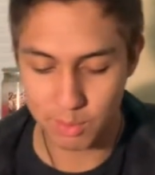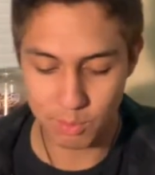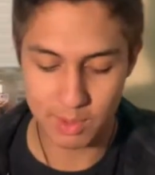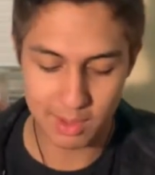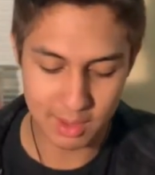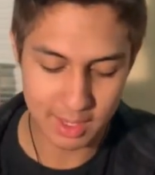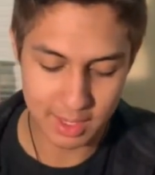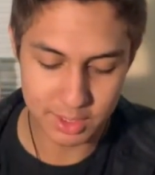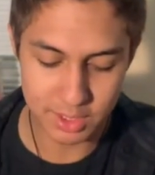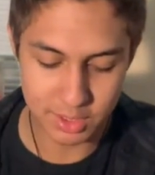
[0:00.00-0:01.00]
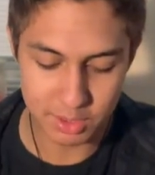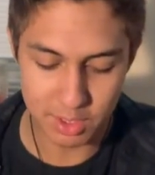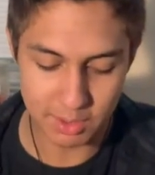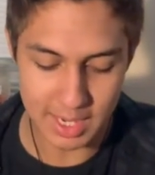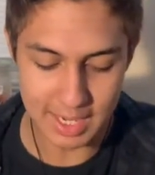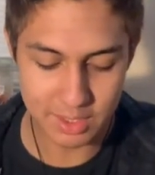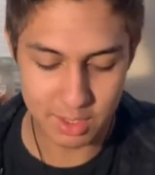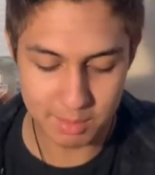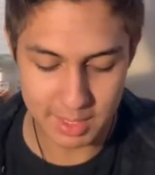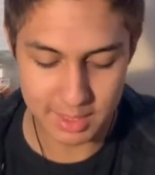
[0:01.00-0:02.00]
we'll introduce, so the ice
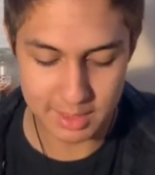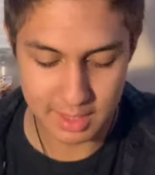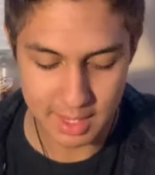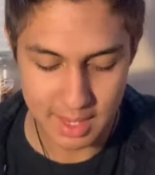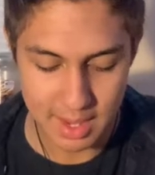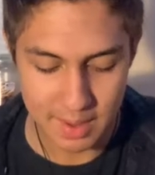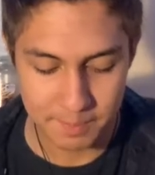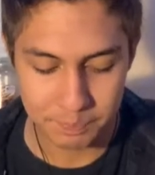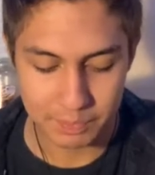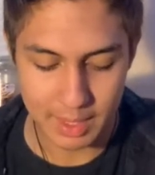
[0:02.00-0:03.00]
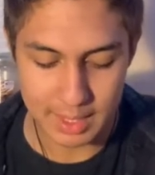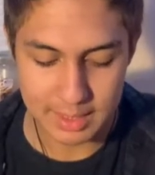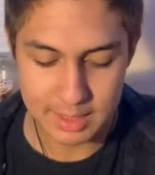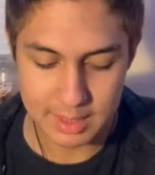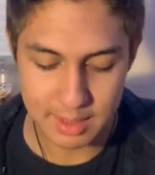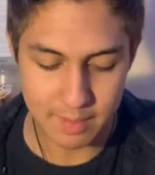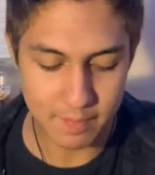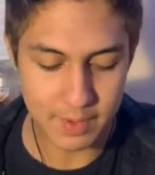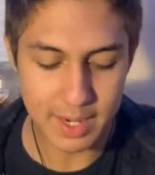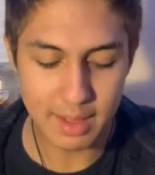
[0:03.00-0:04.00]
cream is, it's
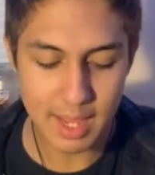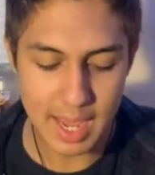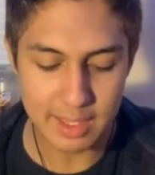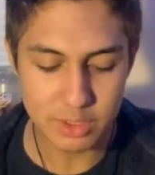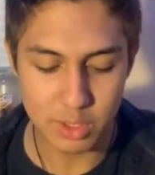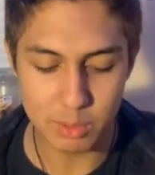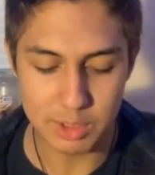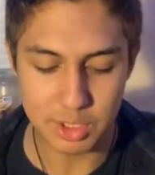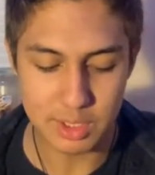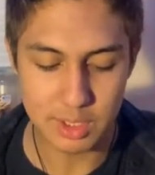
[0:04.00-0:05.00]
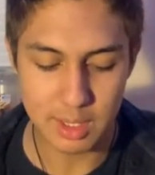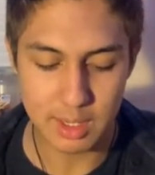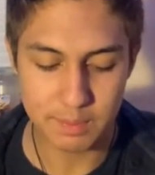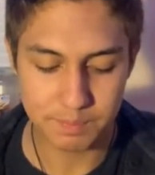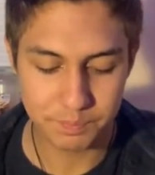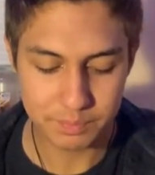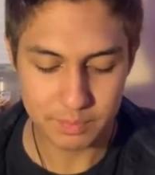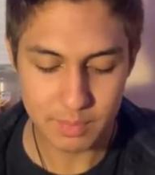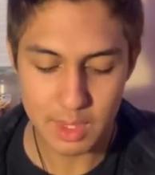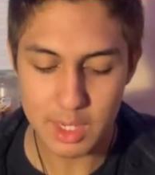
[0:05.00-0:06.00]
vanilla ice cream with just
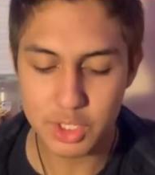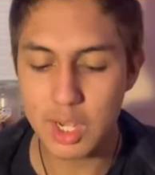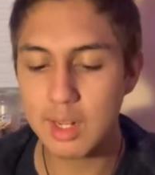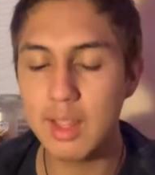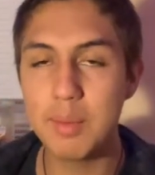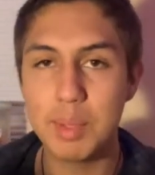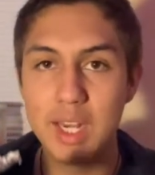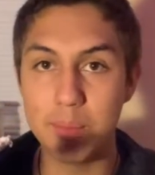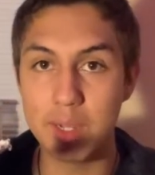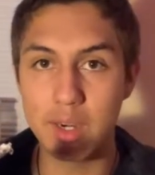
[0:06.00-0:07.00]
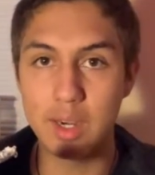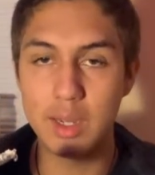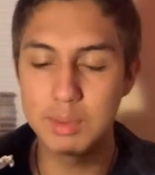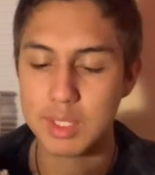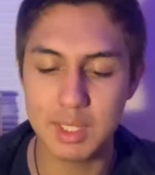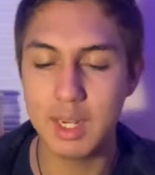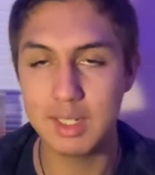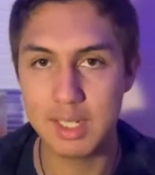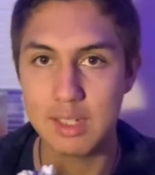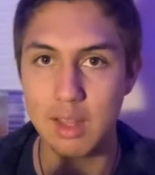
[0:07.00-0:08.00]
chocolate and peanut butter cups, and
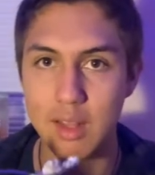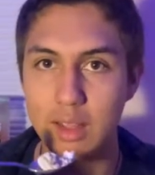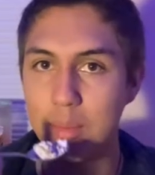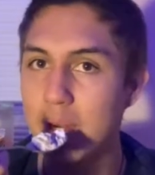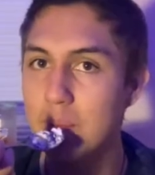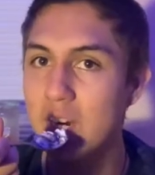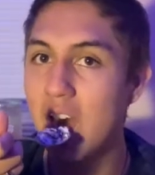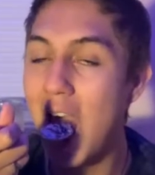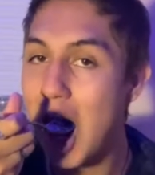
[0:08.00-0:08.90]
it tastes a lot like peanut butter.